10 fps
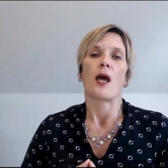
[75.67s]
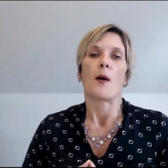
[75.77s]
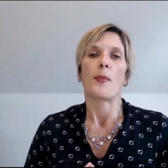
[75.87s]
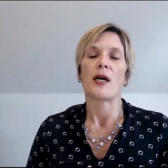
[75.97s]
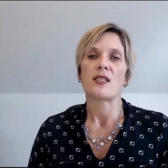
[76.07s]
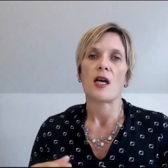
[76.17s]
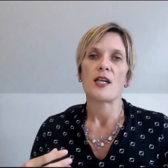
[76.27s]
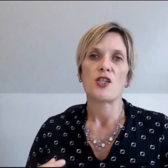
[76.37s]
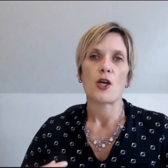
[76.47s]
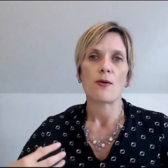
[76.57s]
but I
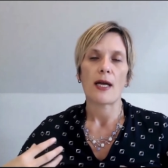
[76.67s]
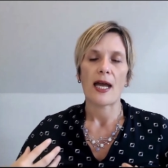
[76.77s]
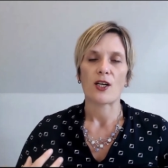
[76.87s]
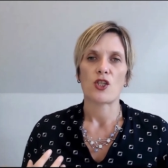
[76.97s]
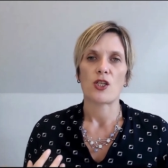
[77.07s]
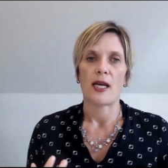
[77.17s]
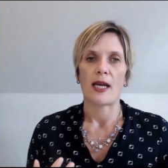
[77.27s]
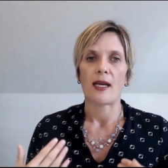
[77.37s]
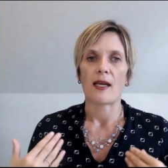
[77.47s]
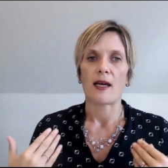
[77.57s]
don't
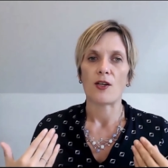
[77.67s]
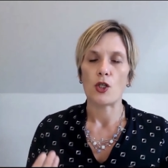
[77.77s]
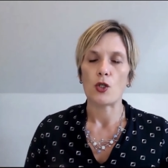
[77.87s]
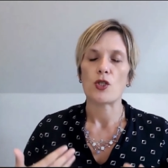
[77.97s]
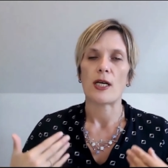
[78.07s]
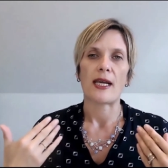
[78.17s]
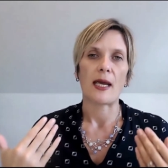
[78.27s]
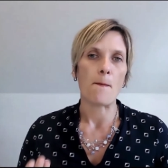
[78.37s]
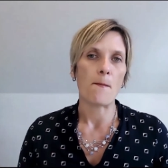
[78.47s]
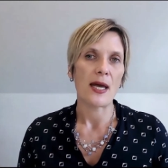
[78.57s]
actually usually
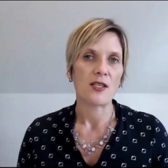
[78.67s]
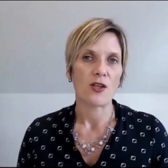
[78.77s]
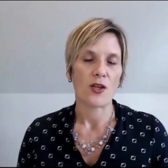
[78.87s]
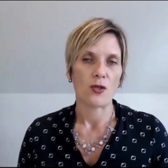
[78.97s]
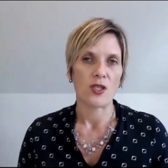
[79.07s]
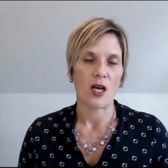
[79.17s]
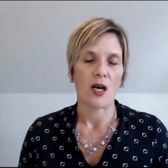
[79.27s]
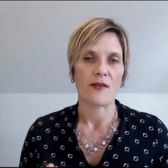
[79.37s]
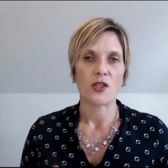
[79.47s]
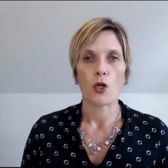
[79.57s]
embed those
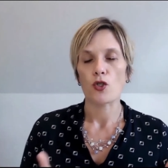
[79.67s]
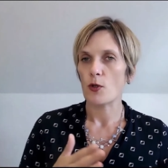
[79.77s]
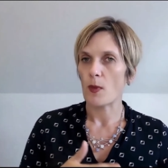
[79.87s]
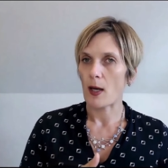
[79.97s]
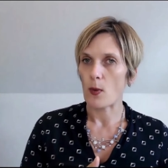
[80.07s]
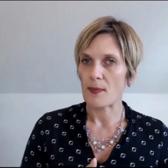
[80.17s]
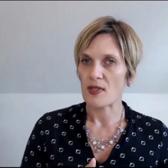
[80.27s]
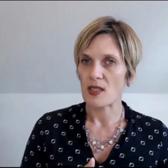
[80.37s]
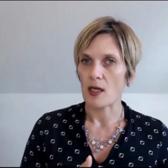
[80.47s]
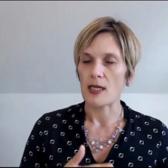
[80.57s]
lives onto my
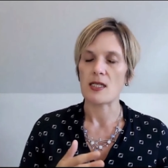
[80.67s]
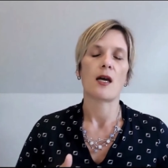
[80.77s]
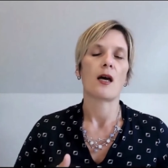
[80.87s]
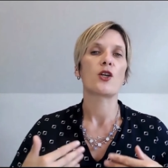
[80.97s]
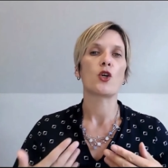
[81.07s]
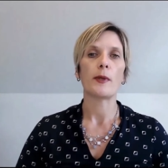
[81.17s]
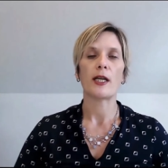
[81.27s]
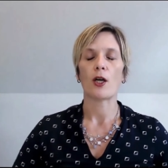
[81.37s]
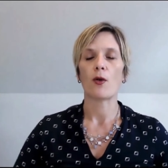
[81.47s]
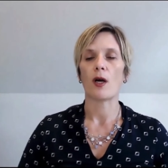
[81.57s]
website. I normally
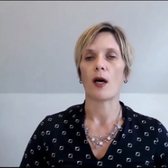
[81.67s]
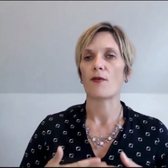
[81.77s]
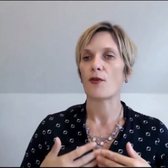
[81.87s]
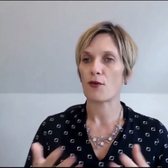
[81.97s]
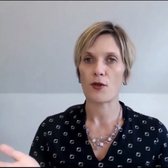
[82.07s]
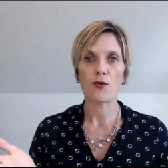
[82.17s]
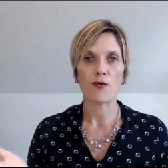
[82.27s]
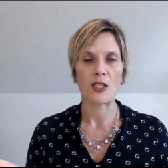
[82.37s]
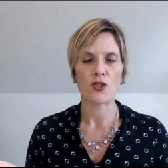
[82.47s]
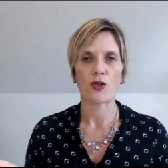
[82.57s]
go live through
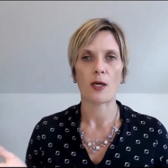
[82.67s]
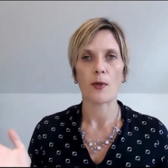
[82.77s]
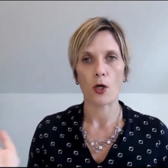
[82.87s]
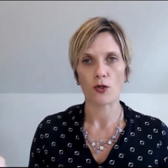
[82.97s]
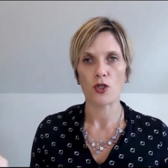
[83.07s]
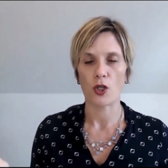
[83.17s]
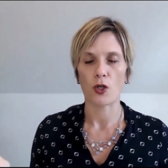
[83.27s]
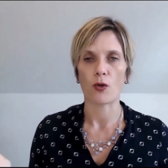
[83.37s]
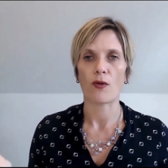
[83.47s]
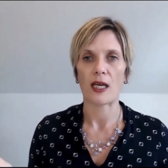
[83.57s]
Restream
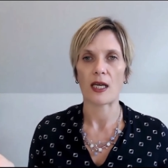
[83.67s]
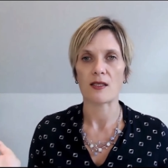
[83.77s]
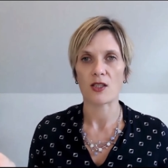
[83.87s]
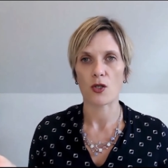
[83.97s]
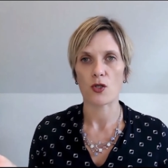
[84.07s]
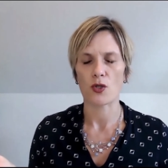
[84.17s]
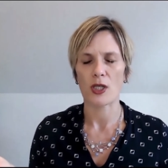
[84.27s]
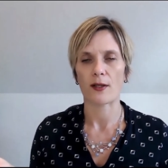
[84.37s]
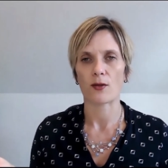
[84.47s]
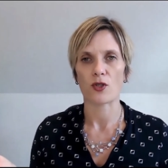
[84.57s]
onto the social
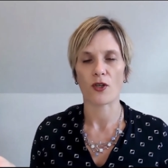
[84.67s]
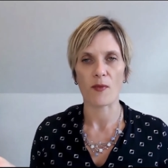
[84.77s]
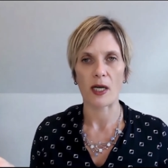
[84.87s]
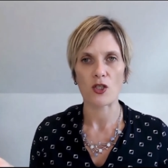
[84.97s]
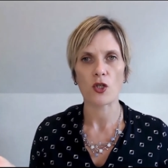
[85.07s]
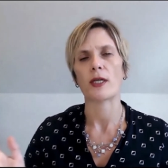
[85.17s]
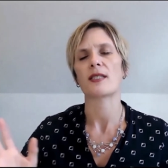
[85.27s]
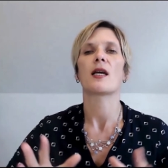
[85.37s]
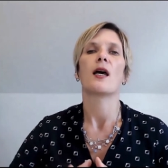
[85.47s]
channels of my choice.